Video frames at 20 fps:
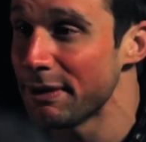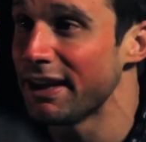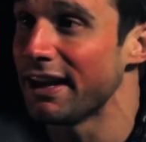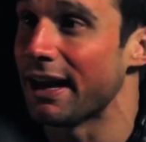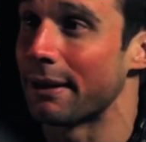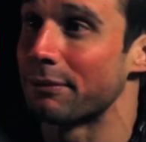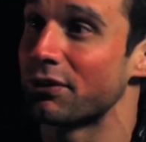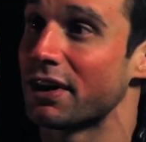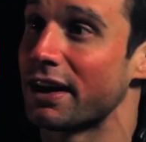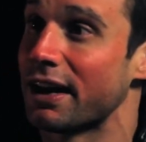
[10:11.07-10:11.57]
man,
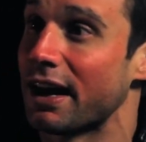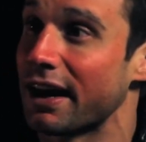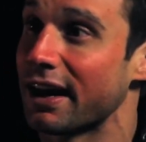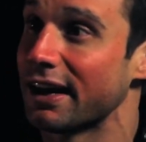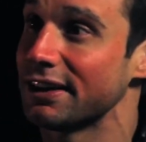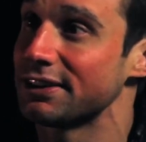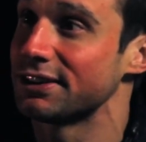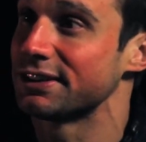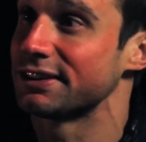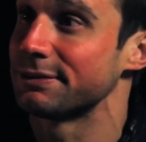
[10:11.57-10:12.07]
I
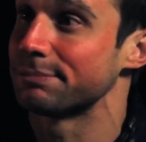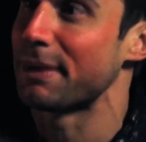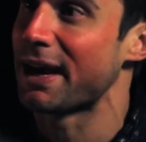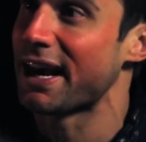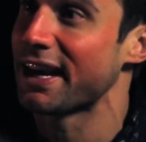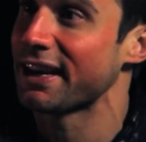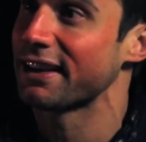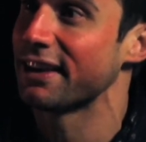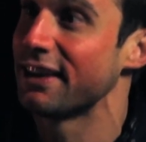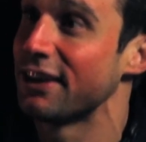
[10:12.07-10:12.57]
got your
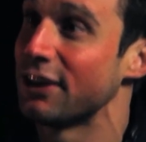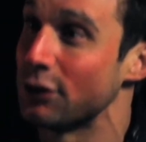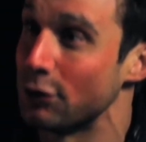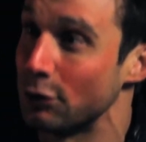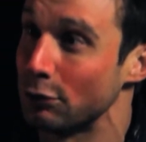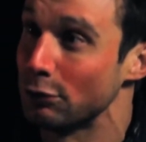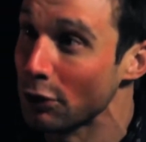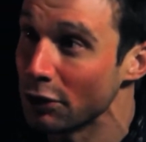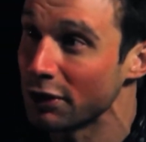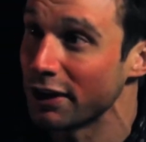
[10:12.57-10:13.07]
back.
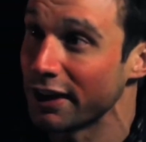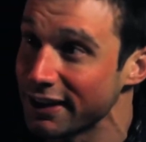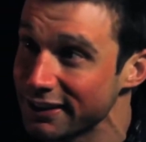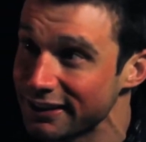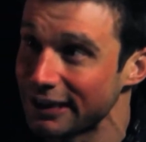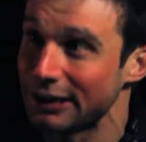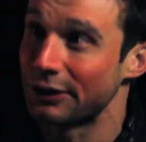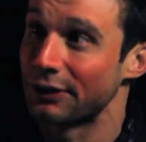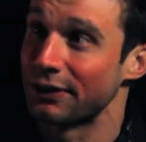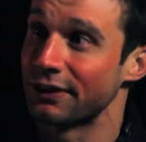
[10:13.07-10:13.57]
You look like a
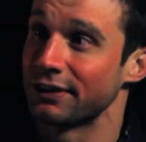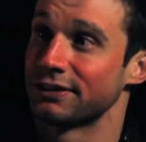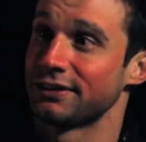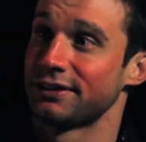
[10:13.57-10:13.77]
terrorist.